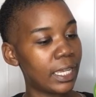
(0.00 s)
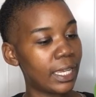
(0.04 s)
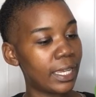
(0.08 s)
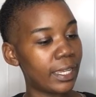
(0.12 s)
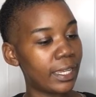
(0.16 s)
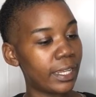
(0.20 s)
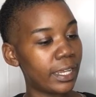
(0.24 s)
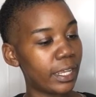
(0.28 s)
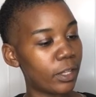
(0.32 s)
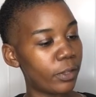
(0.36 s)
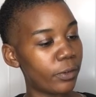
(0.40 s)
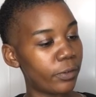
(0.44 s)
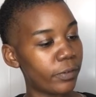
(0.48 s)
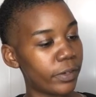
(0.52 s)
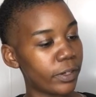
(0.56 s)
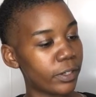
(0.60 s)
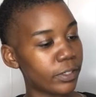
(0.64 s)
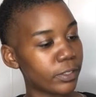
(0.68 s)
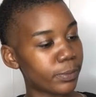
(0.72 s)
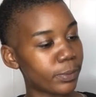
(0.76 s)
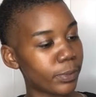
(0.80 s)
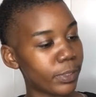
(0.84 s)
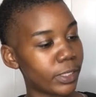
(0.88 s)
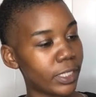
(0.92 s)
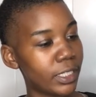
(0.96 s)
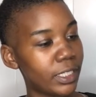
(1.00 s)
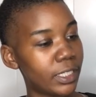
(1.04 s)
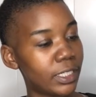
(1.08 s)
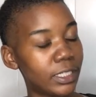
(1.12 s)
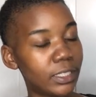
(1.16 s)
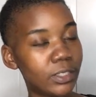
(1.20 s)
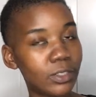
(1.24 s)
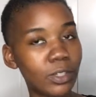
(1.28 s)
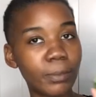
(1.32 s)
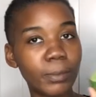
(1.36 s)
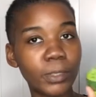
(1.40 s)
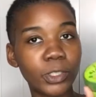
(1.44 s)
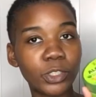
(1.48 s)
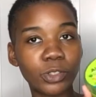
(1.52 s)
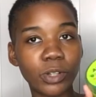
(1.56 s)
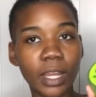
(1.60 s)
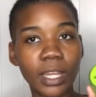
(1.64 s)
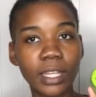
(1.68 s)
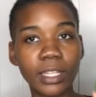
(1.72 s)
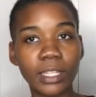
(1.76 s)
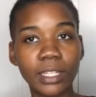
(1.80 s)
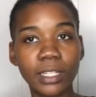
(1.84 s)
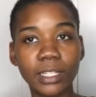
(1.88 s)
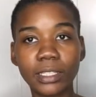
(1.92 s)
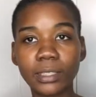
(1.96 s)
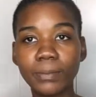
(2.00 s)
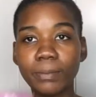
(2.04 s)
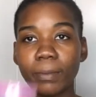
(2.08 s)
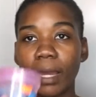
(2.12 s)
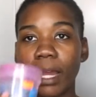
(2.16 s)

And aloe vera is pretty good, so I'm gonna try this.